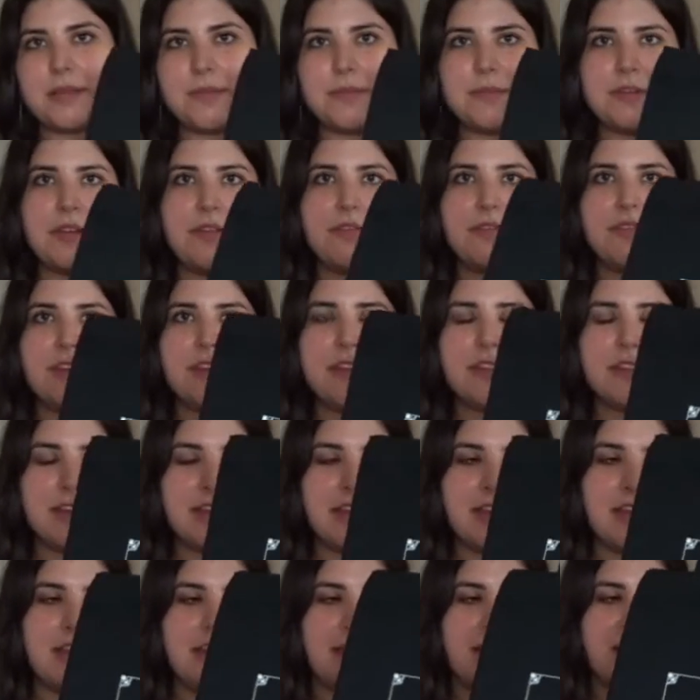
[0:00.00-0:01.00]
I'm
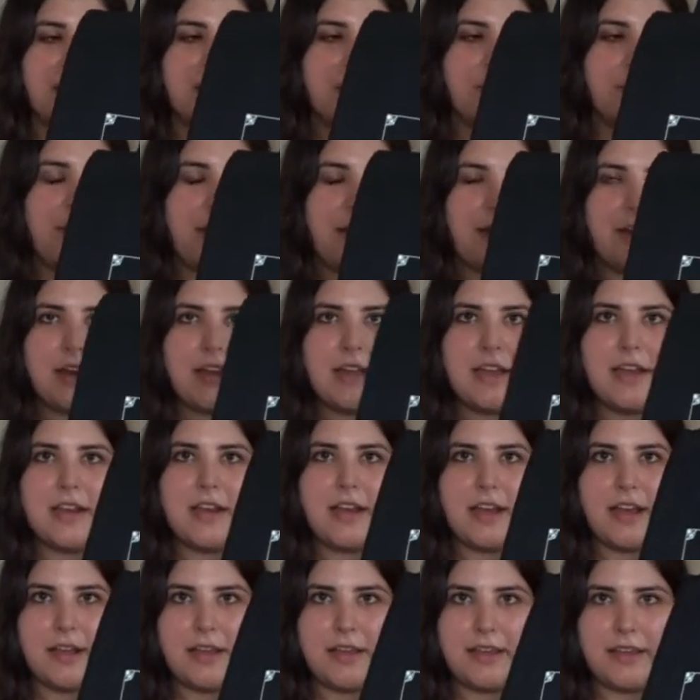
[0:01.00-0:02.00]
definitely gonna wear it.
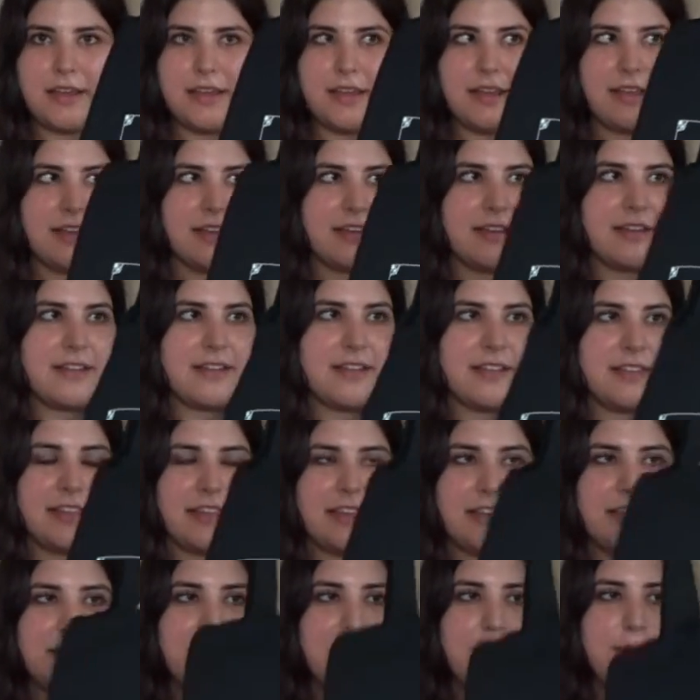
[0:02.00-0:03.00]
I
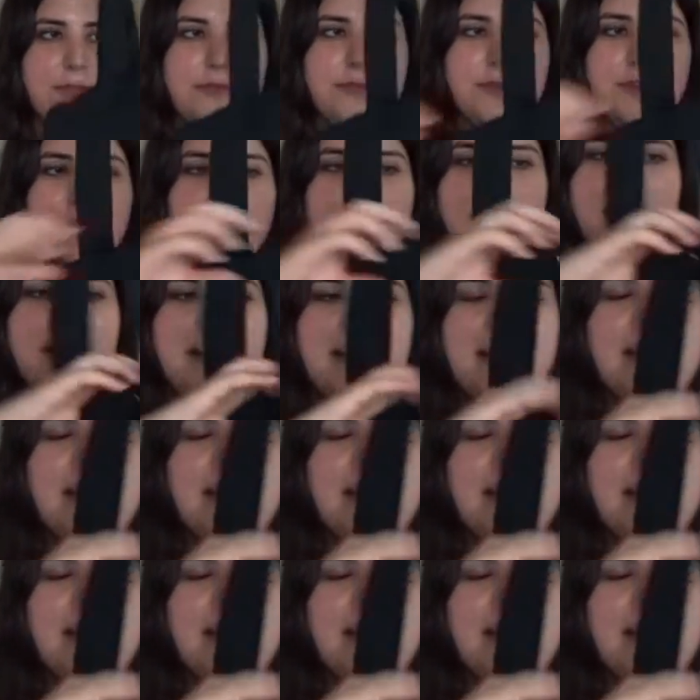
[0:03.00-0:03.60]
think it's useful